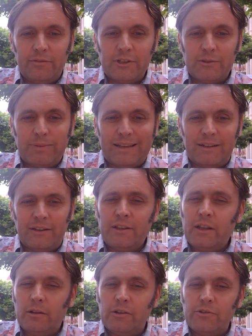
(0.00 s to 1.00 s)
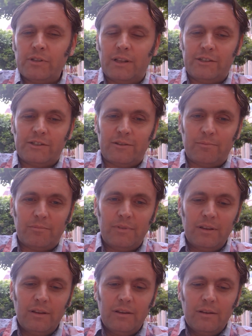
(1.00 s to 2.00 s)
this planet, and they'll utilise them
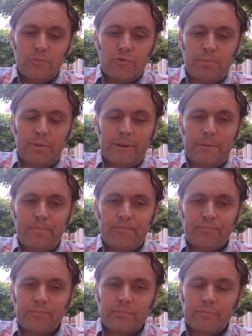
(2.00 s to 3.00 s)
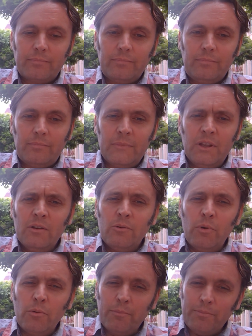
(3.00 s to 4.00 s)
properly.
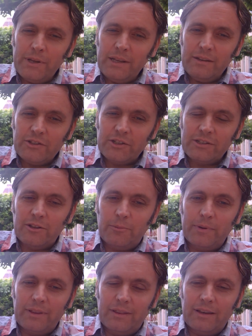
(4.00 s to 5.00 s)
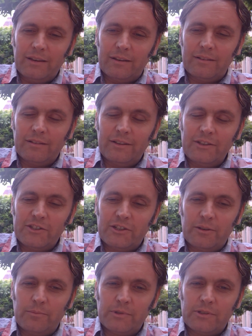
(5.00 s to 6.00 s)
We won't be just stopping there in
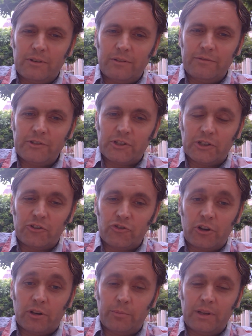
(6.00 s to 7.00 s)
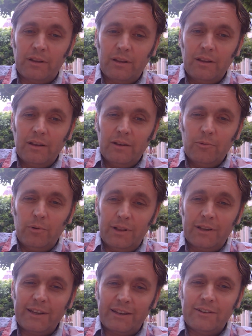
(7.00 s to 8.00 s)
terms of circular economy. We're
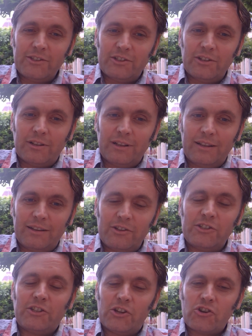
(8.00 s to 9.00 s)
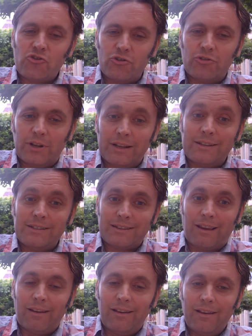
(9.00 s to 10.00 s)
looking at
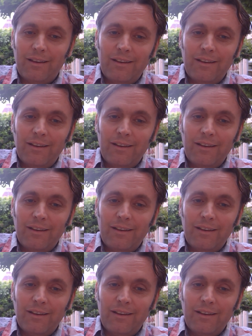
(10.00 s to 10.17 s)
circularising